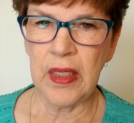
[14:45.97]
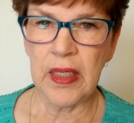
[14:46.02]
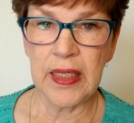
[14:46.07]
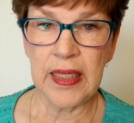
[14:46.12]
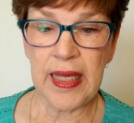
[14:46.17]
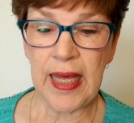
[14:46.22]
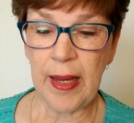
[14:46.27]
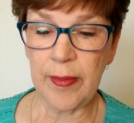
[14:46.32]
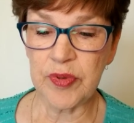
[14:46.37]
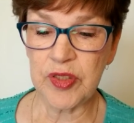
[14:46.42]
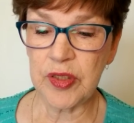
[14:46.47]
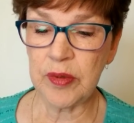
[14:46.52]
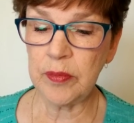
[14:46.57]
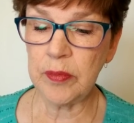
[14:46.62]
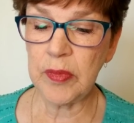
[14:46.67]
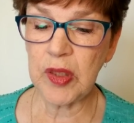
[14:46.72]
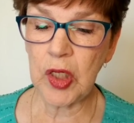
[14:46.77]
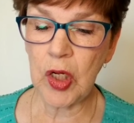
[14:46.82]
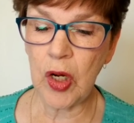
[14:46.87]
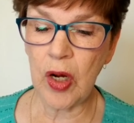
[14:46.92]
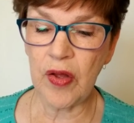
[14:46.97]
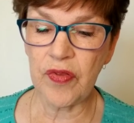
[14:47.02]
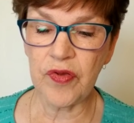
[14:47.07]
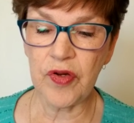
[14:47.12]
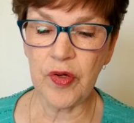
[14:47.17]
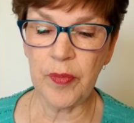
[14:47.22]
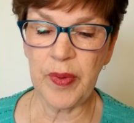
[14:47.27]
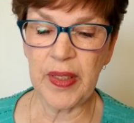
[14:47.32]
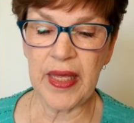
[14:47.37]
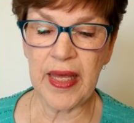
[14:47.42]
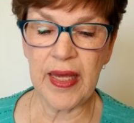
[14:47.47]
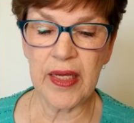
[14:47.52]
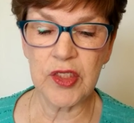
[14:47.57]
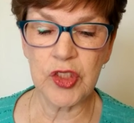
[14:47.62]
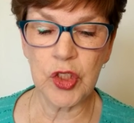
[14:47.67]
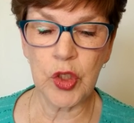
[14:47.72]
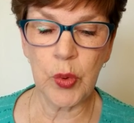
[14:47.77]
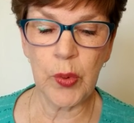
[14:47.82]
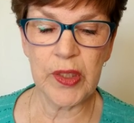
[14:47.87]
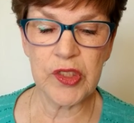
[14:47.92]
Captain MacArthur began to
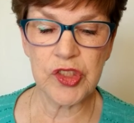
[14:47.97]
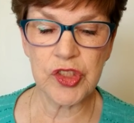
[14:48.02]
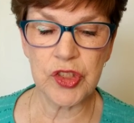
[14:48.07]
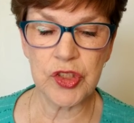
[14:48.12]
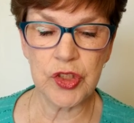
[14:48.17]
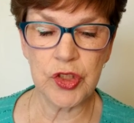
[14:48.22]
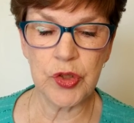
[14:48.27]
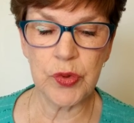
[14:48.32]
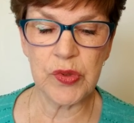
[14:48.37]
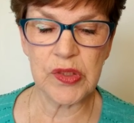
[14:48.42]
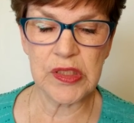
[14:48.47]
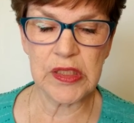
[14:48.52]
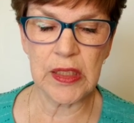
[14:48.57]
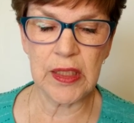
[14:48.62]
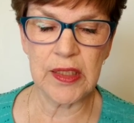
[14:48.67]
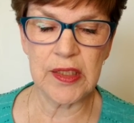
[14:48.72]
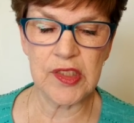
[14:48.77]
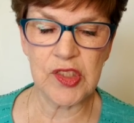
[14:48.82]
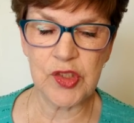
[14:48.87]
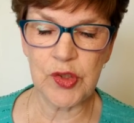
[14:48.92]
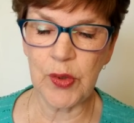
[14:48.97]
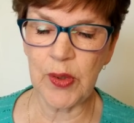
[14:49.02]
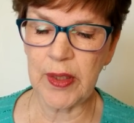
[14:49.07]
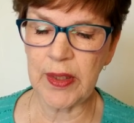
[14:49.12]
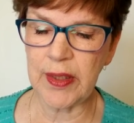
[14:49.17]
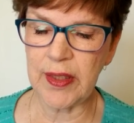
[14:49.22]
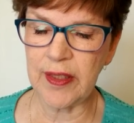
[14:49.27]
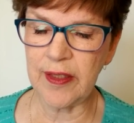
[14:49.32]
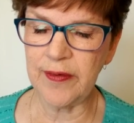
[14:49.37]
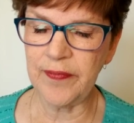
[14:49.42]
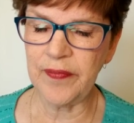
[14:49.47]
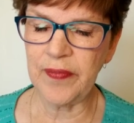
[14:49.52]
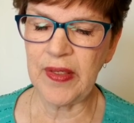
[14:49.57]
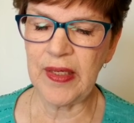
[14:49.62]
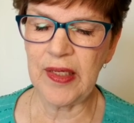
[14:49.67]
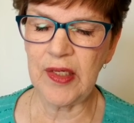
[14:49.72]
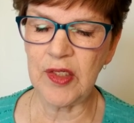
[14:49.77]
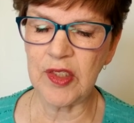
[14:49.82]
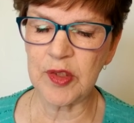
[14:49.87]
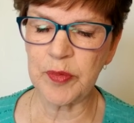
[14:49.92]
question who was telling the story here.
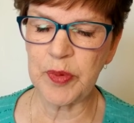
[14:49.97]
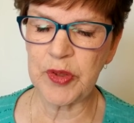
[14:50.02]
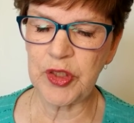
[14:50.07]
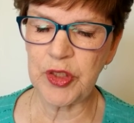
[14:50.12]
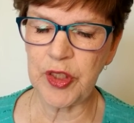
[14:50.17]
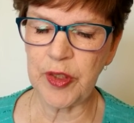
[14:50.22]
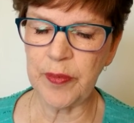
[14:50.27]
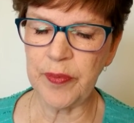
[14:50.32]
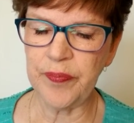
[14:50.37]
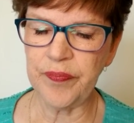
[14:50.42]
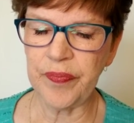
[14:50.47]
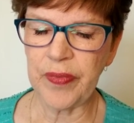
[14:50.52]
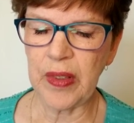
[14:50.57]
He looked perturbed.